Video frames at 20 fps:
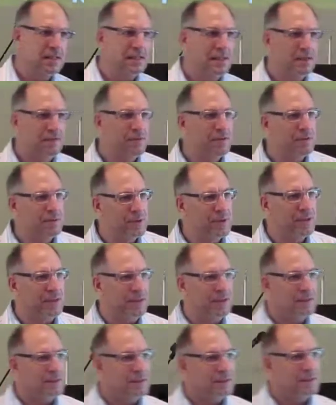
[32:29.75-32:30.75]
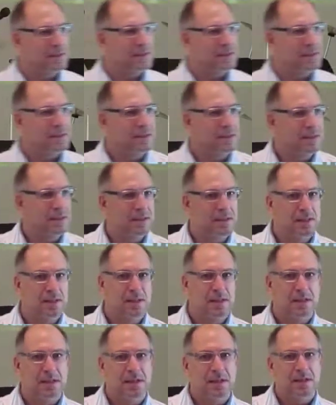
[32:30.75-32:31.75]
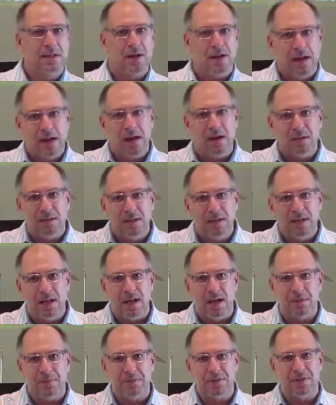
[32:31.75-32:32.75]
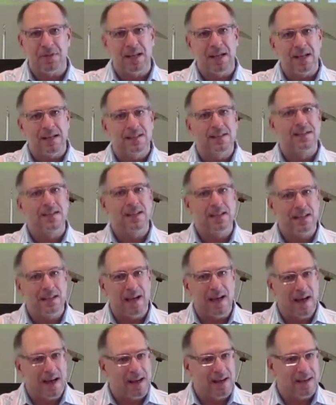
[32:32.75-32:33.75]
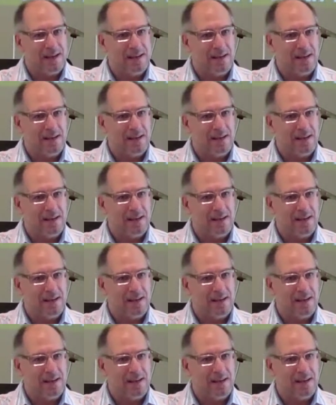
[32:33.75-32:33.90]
if you will, held it up so they could see that.